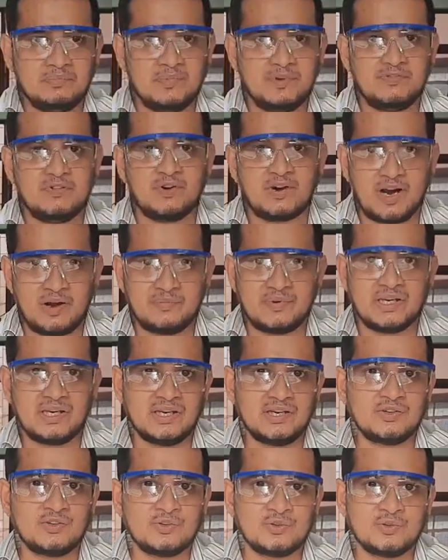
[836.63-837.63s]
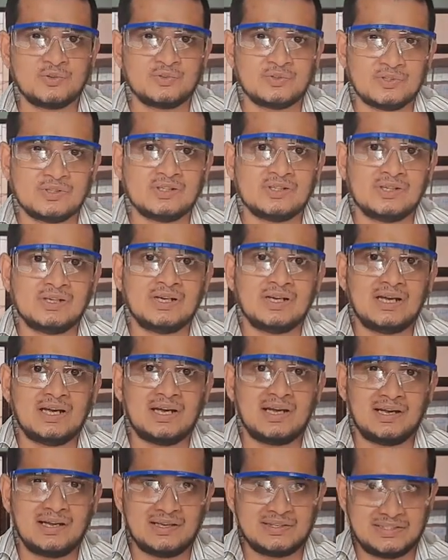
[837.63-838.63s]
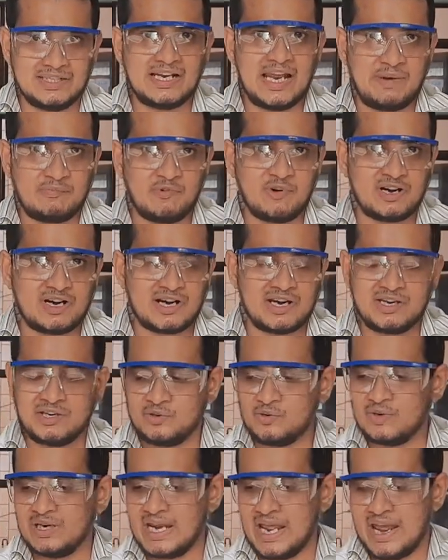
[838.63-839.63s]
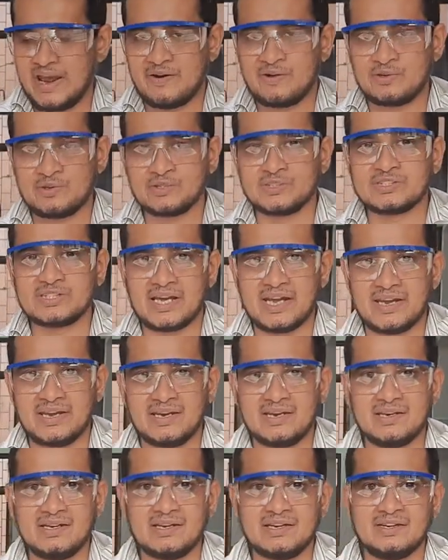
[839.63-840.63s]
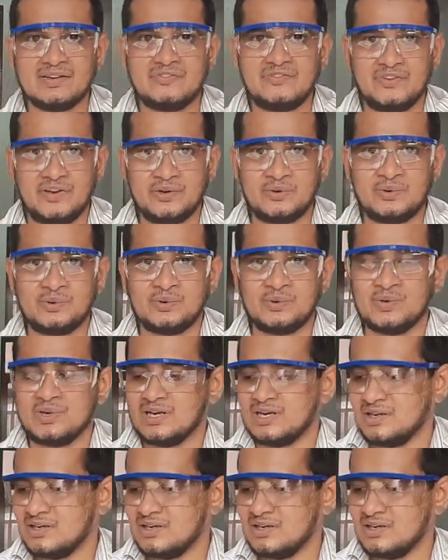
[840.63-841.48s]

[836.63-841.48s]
Before coming into the laboratory, you will have to sign a few